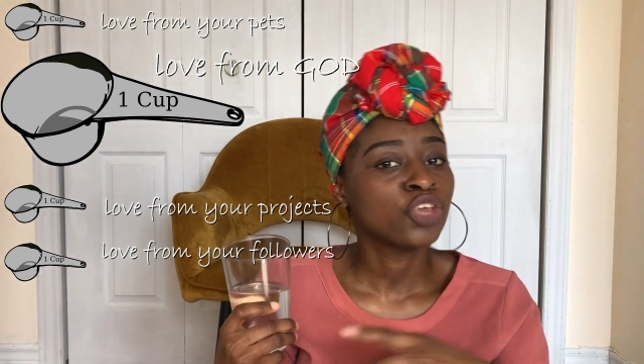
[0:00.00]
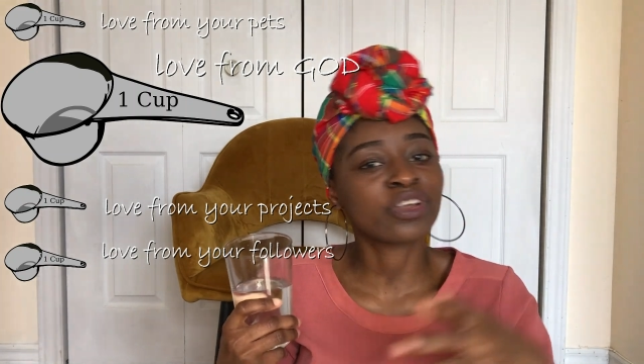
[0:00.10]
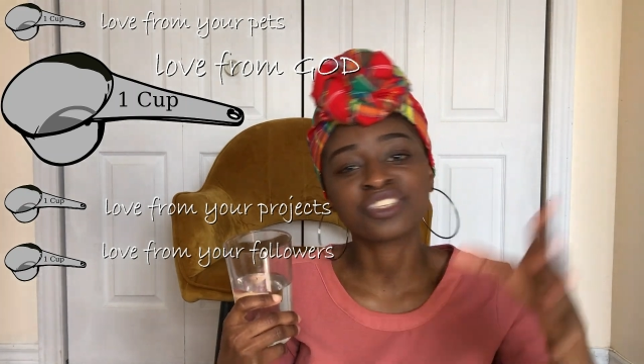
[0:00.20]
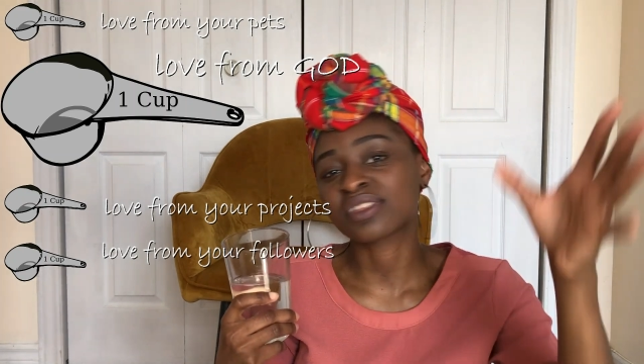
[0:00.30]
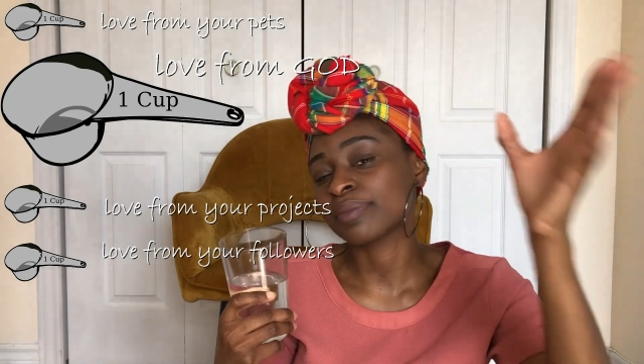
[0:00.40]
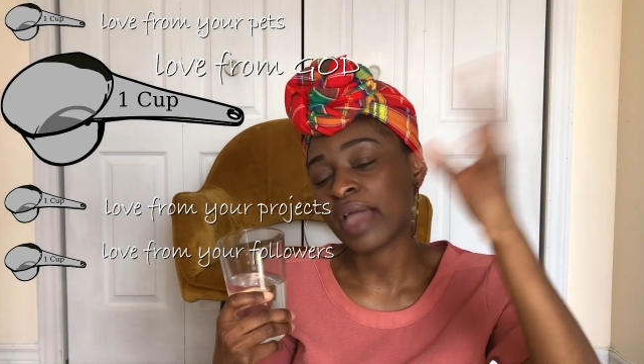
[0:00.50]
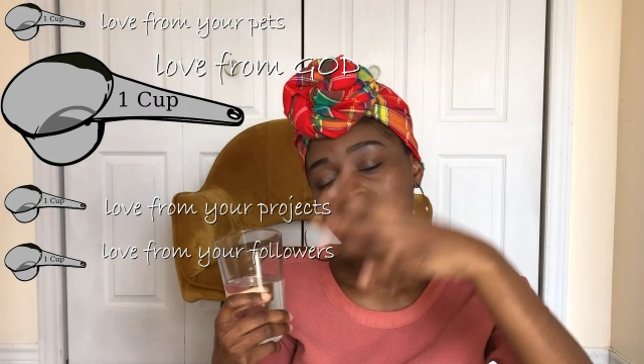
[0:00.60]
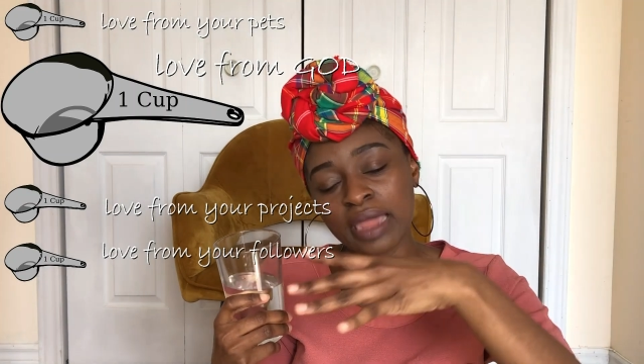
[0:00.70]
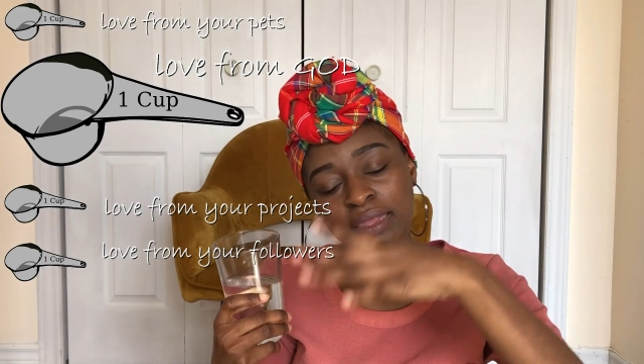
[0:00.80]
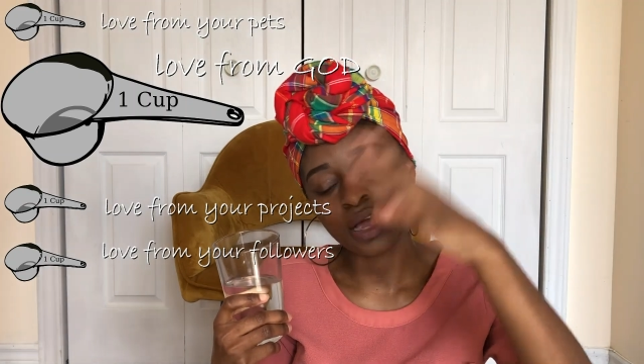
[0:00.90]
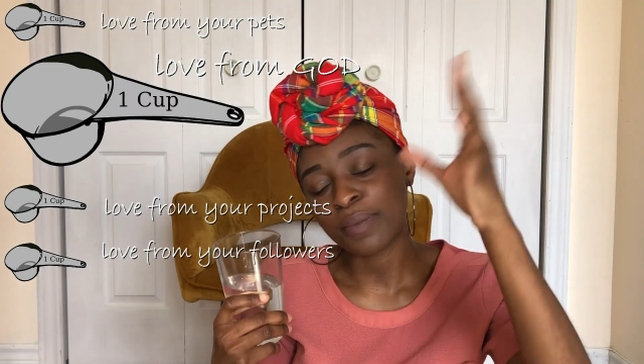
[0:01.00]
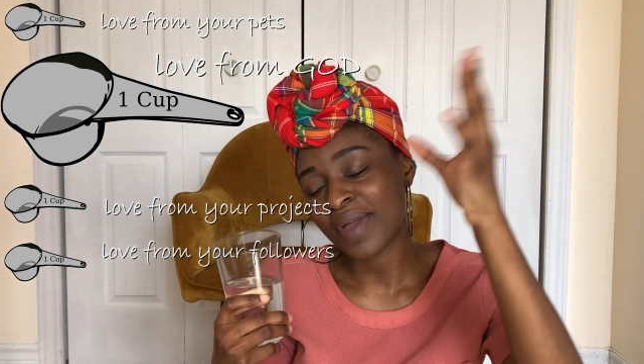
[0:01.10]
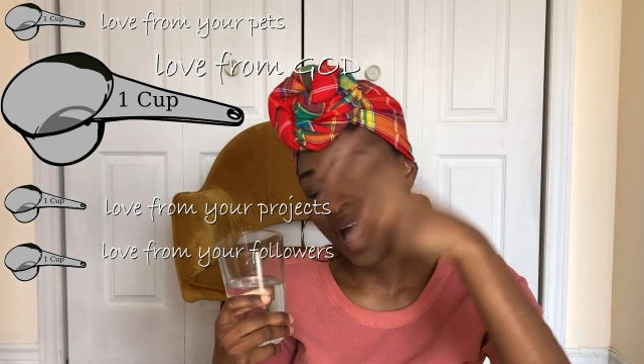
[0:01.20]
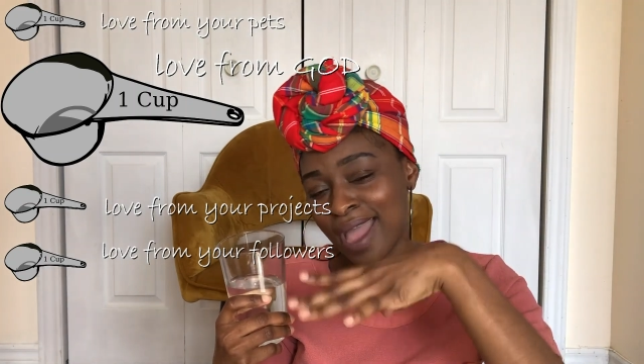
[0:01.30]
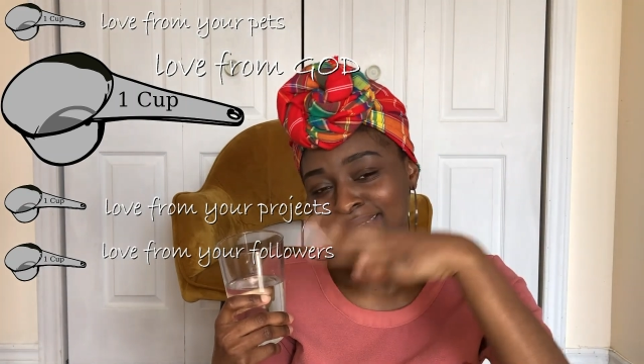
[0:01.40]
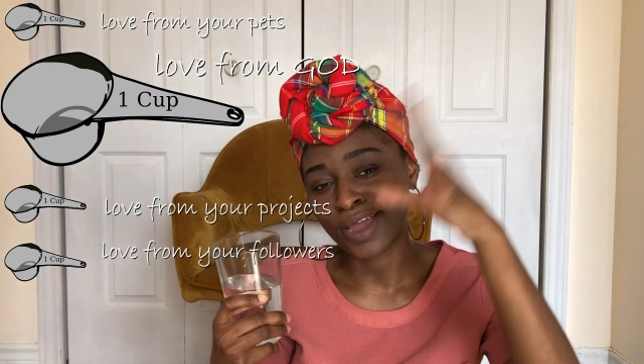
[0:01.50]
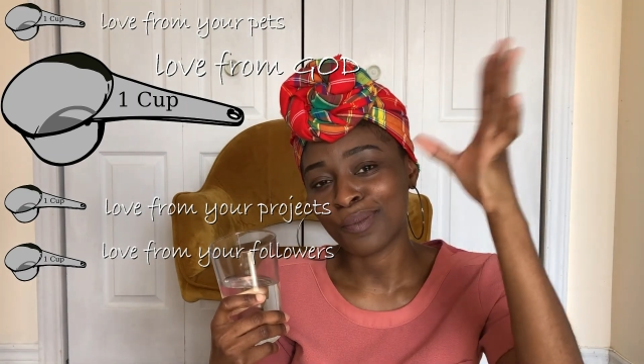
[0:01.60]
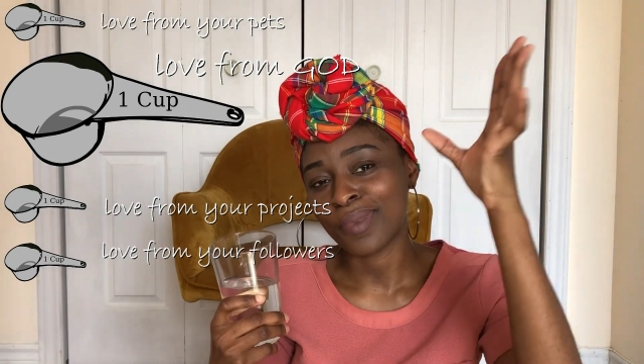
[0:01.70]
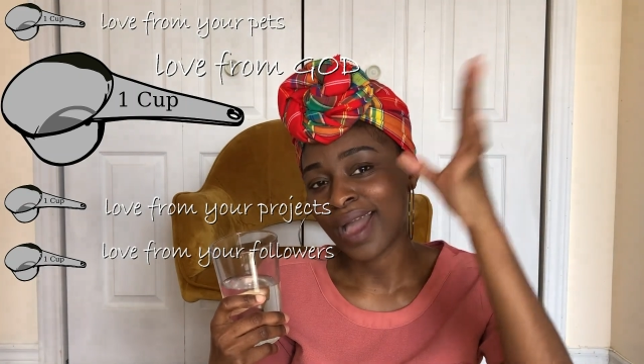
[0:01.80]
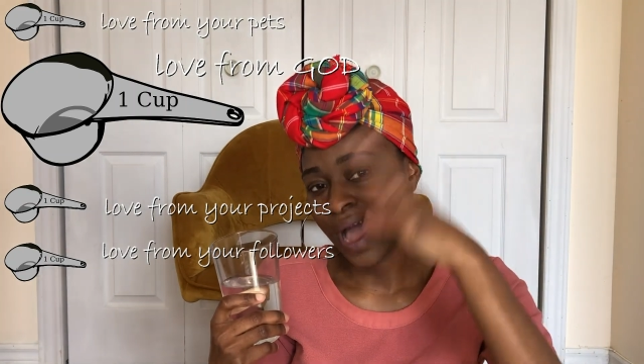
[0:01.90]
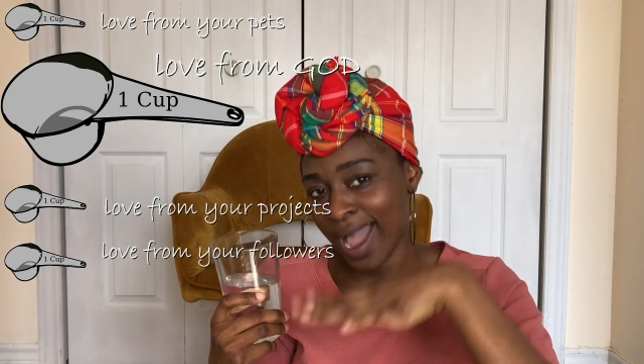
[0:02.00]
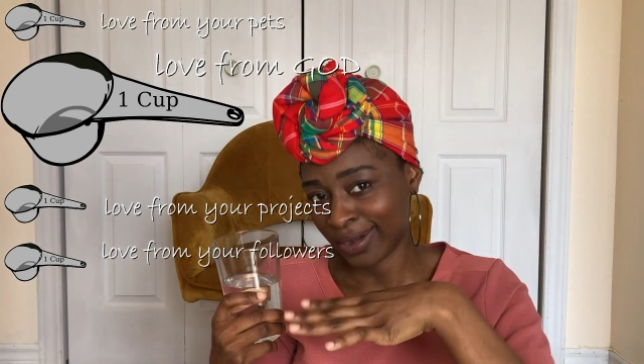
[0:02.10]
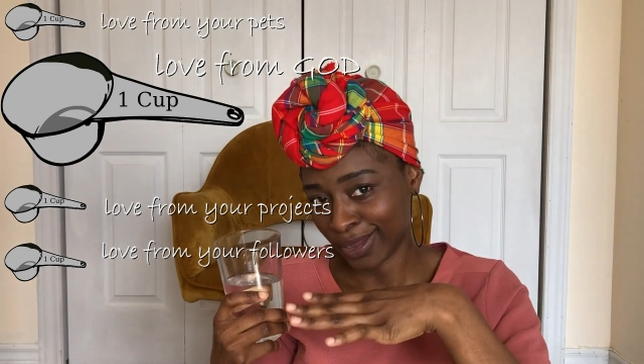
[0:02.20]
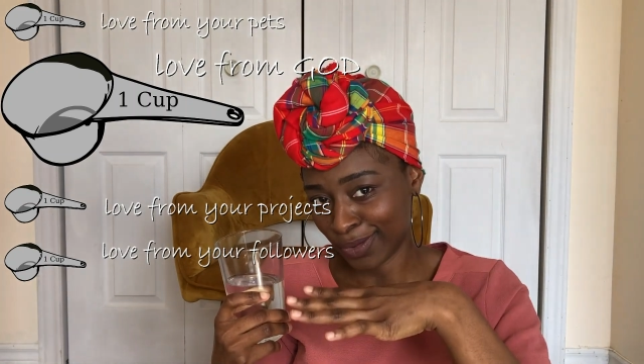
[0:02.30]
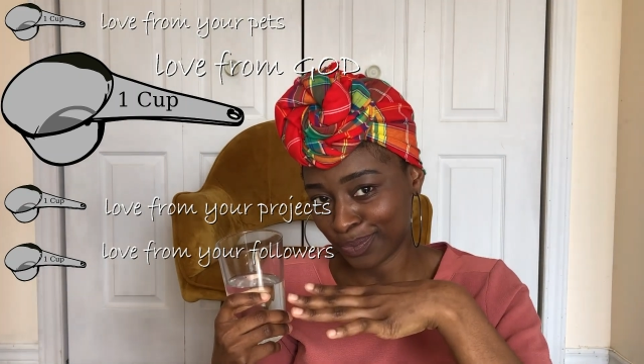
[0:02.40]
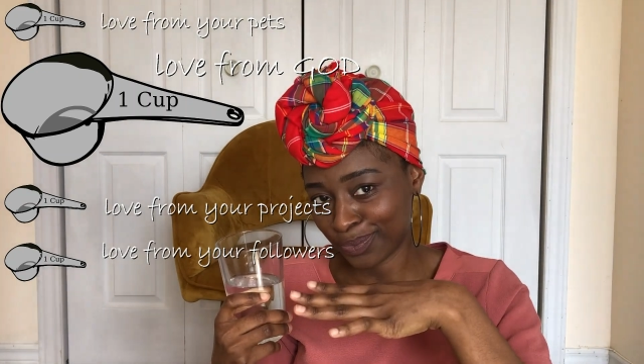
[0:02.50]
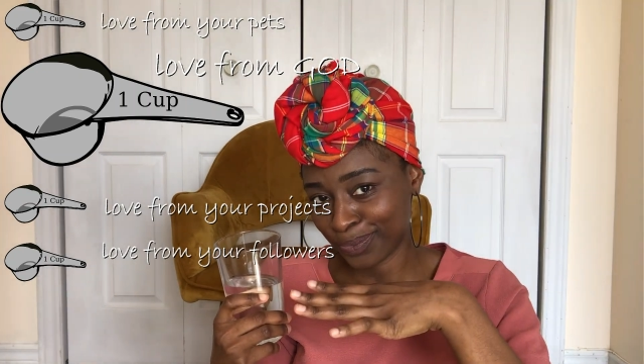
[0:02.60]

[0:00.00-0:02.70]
You can just keep adding up, adding up, adding up.